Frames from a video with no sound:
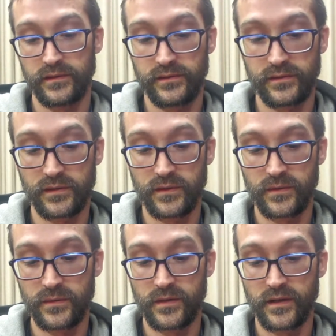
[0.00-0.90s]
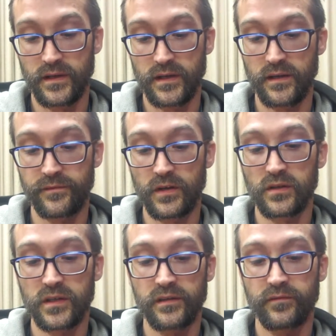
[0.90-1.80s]
So if you're
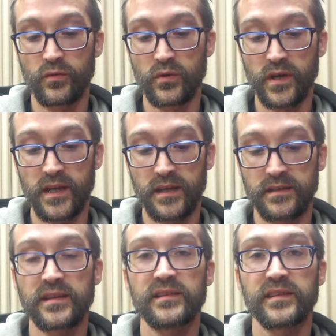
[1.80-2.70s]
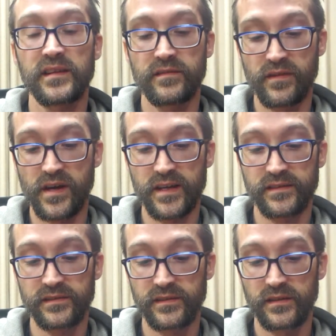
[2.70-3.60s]
looking for a TC
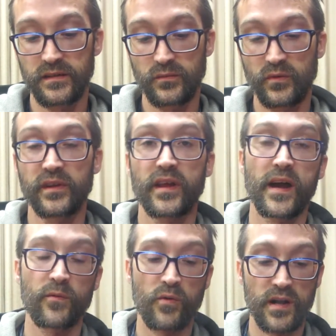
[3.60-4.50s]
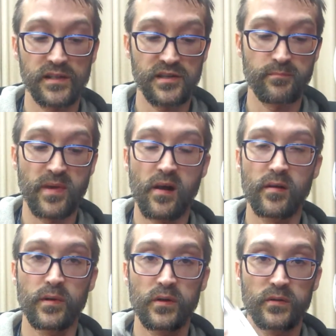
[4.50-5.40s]
device with high wattage in
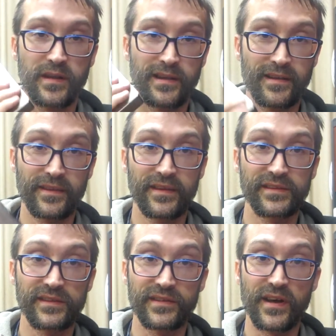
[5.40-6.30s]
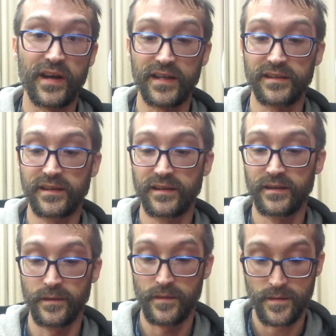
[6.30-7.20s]
power mode, this is not it.
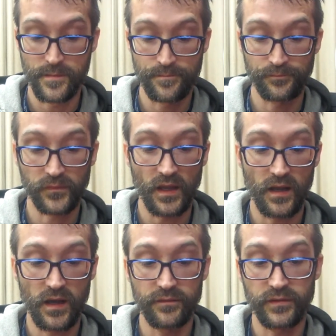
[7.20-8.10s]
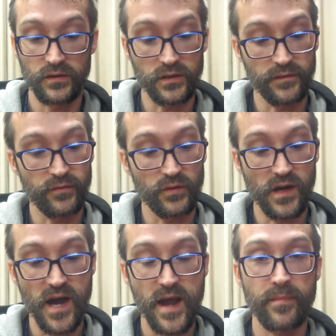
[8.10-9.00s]
If you're looking for
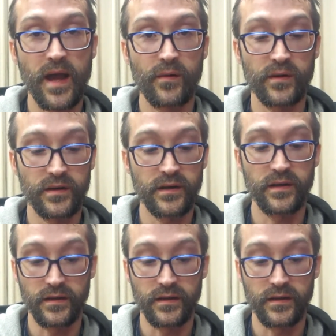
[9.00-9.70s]
a high powered